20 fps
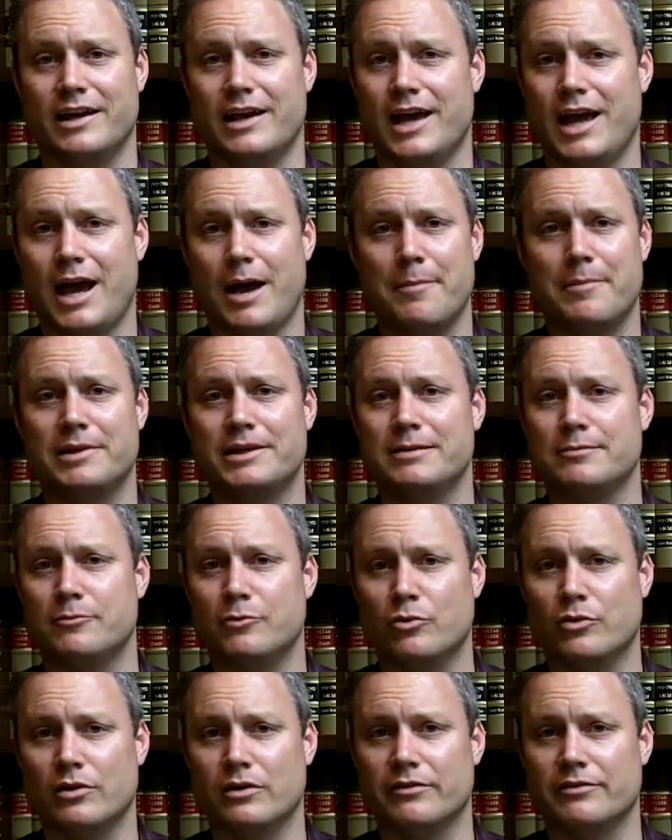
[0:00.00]
How many
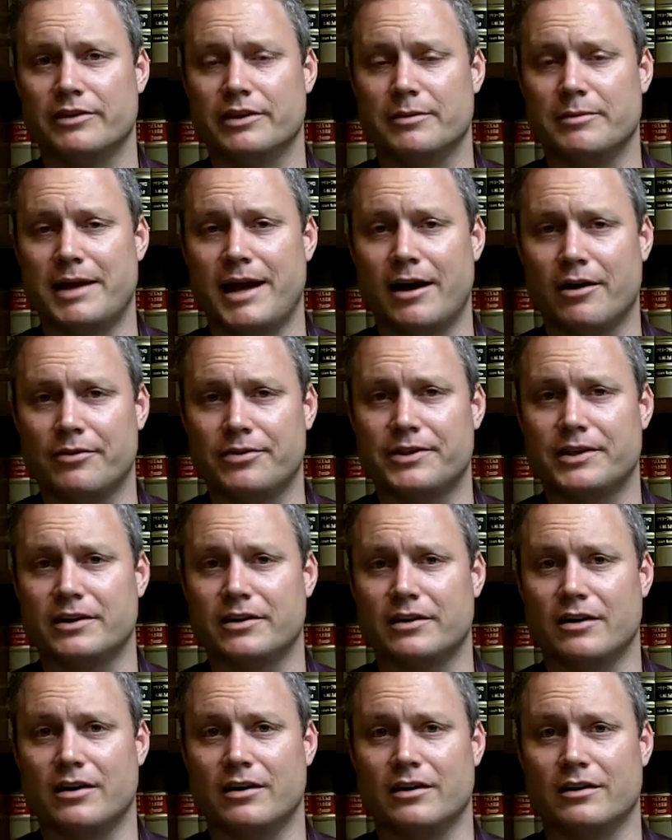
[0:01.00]
more of them out
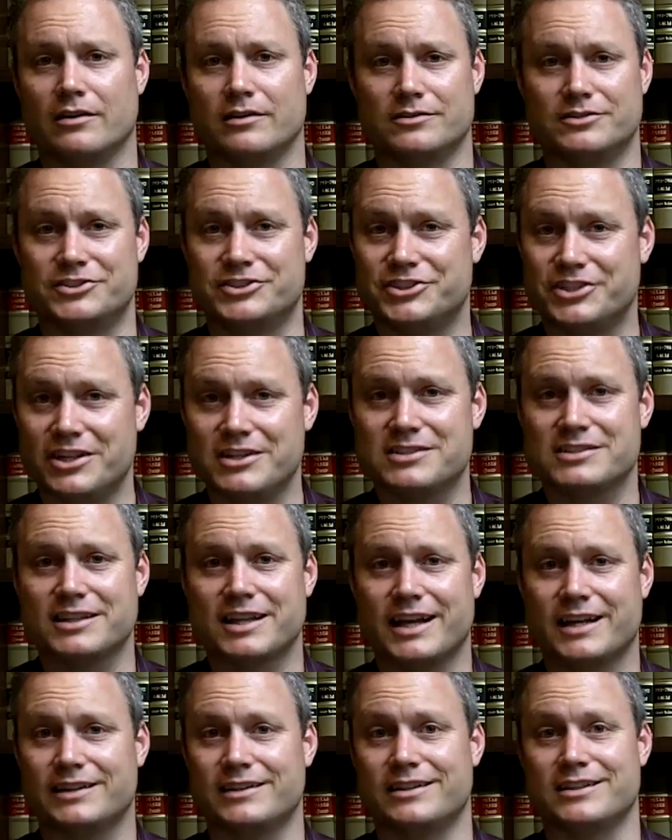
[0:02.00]
there are just
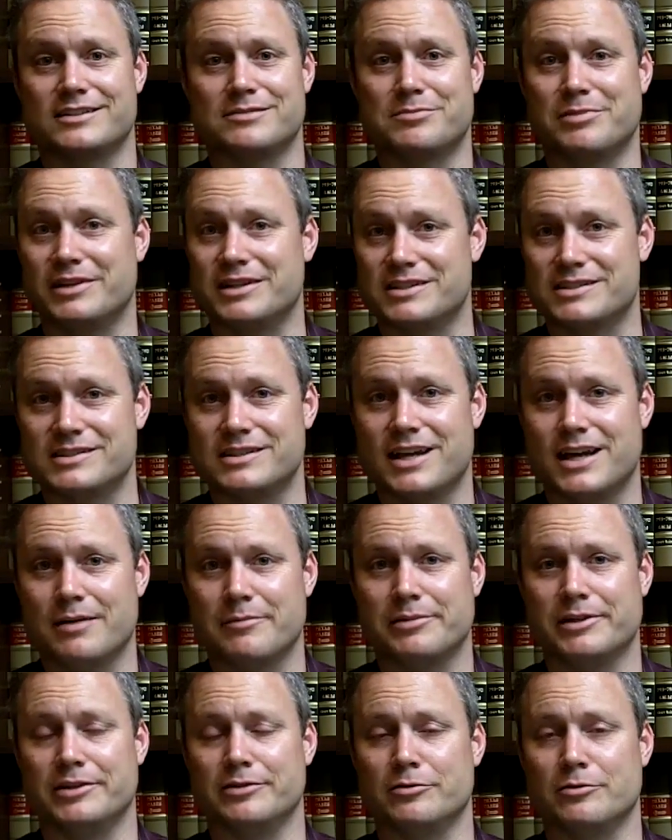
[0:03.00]
like this, but it's not
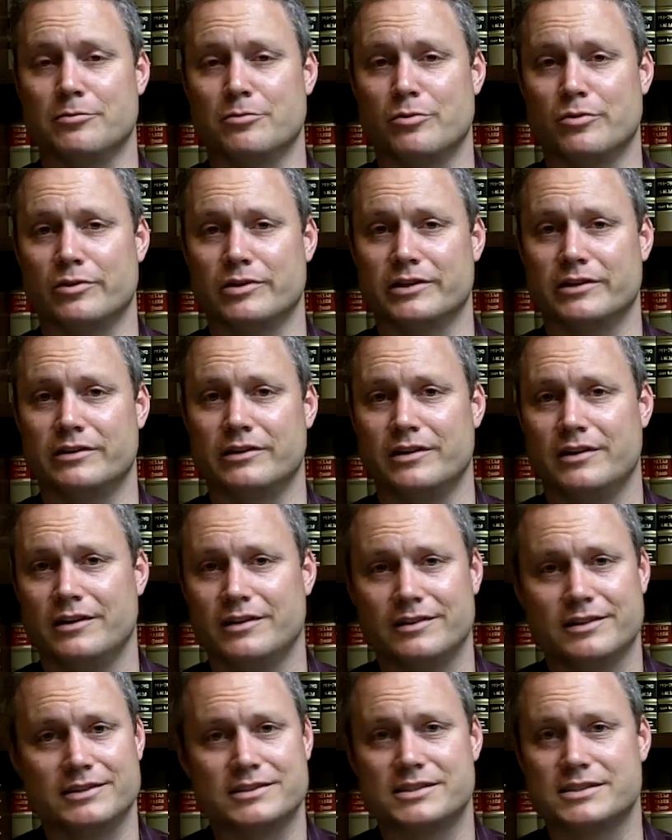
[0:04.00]
being reported.
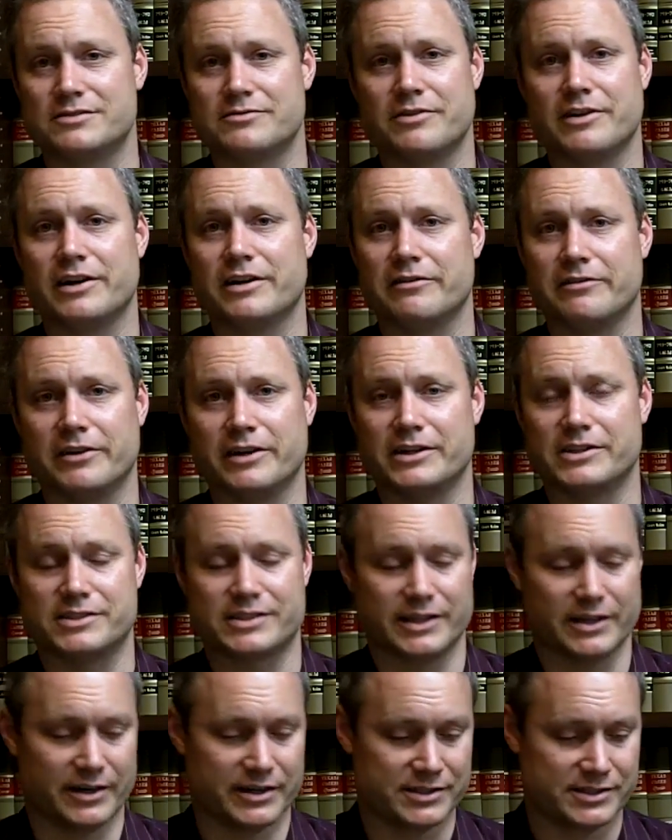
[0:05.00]
This is very, very
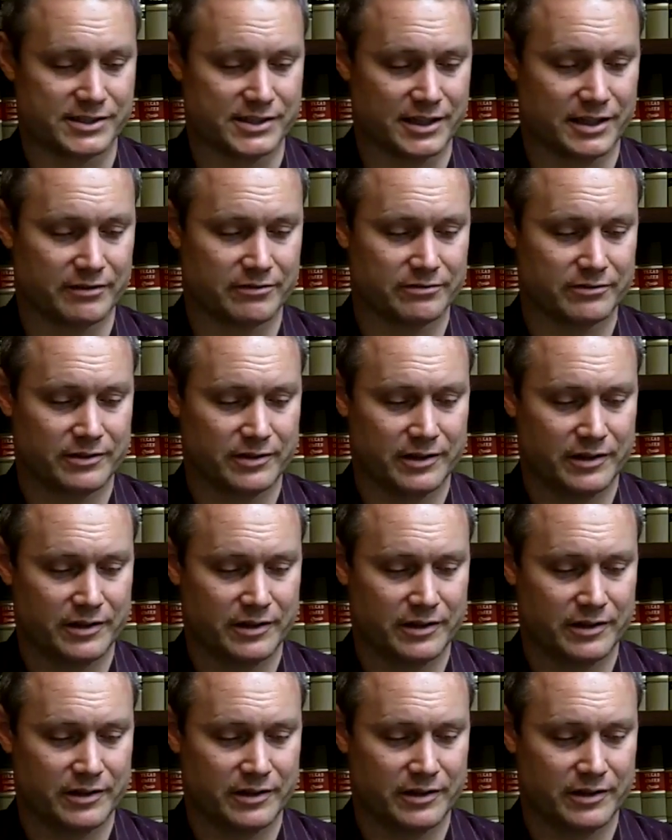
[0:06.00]
scary stuff.